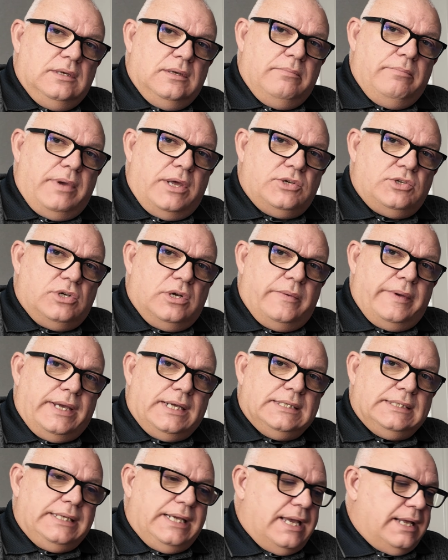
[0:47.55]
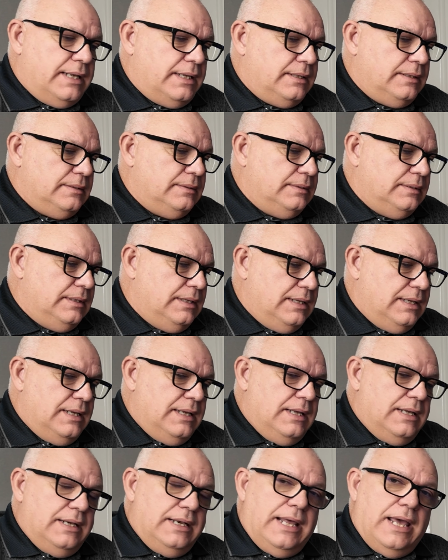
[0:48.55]
Metro X scanner.
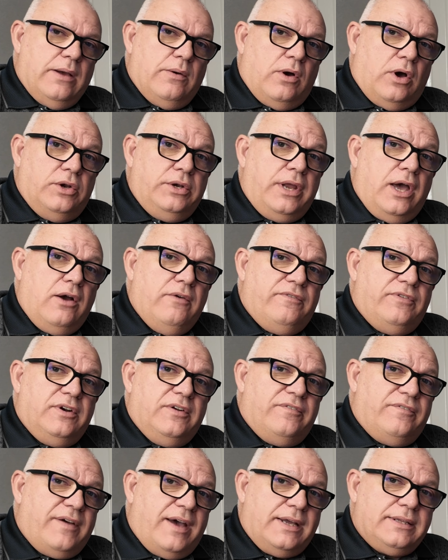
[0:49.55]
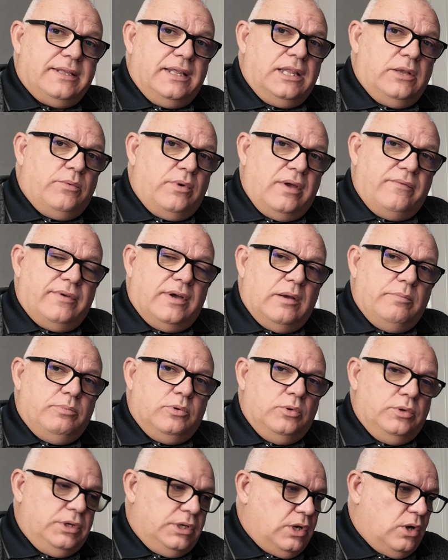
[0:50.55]
Now, I know for a fact that the
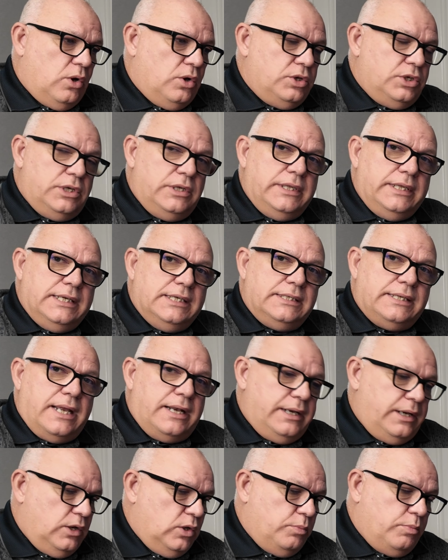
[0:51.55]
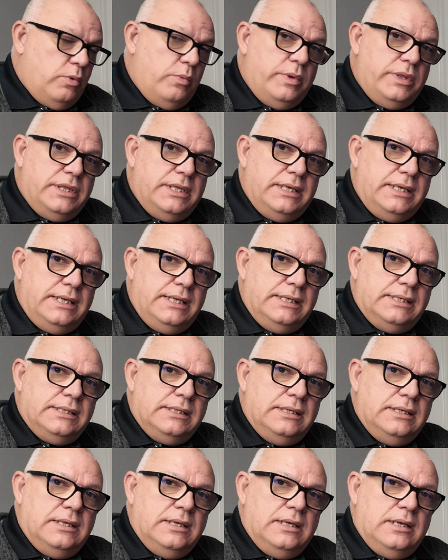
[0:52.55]
Revopoint can't do this standing up with these
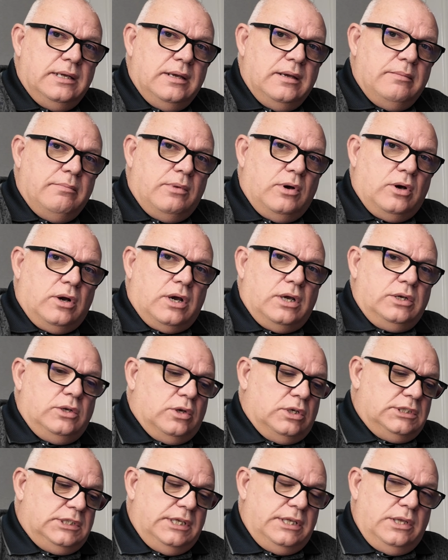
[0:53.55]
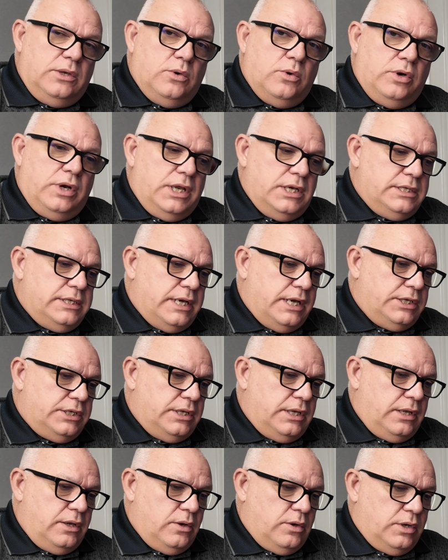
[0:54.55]
marker dots in the orientation
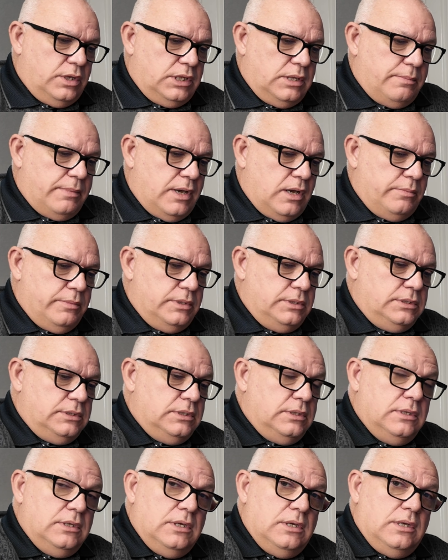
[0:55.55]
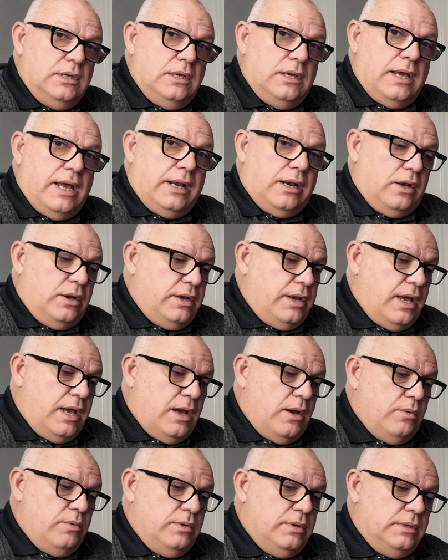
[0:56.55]
they are at the moment. And I
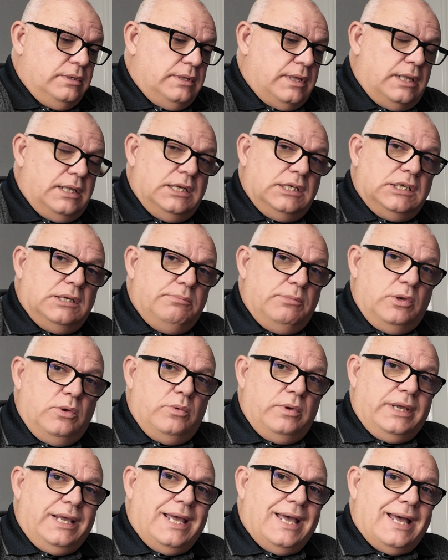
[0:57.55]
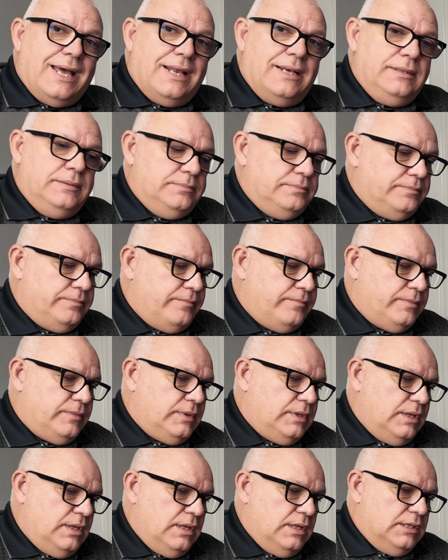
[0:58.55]
know that the Sermoon can.
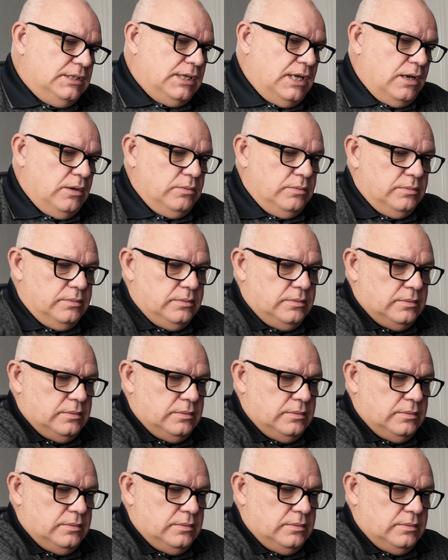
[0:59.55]
So,